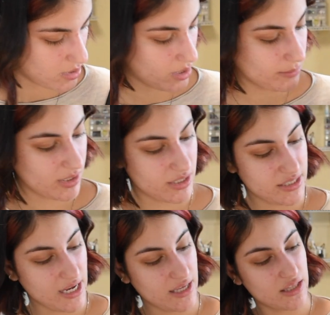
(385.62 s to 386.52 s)
I'm going to
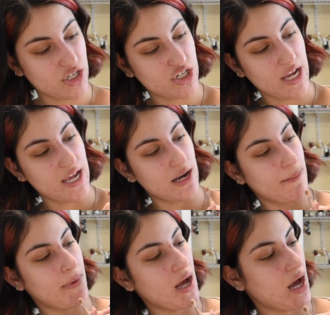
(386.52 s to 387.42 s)
take the shade
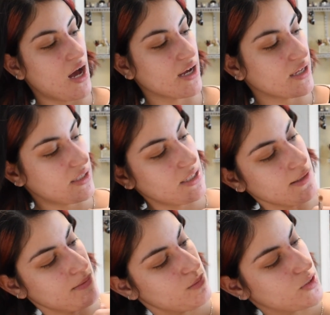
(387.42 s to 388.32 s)

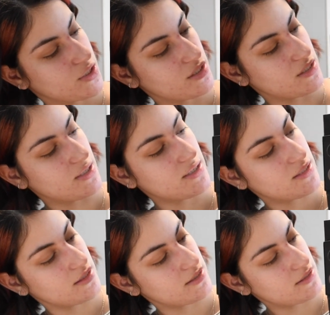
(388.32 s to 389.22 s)
Mahogany, which is
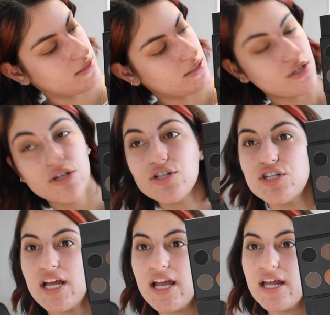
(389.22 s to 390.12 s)
this center
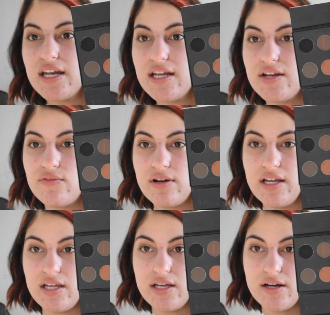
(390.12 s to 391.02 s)
shade
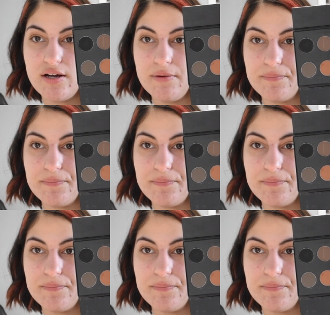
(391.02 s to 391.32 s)
right here.